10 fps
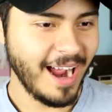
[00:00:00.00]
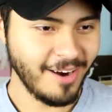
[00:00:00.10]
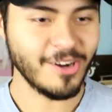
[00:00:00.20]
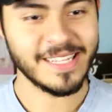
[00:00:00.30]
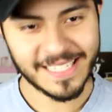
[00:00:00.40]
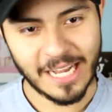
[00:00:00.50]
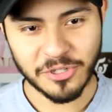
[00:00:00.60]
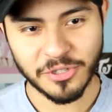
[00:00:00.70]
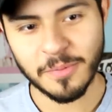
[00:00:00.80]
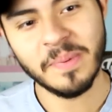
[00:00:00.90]
Alright, this
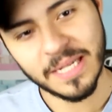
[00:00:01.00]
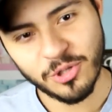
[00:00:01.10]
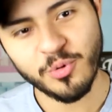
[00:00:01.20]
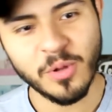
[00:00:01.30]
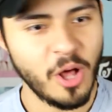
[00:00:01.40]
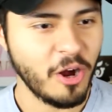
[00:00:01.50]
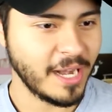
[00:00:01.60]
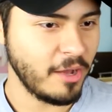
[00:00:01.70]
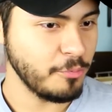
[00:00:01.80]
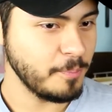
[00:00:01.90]
outro's a bit too long
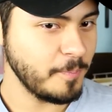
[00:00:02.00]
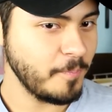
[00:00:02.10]
now.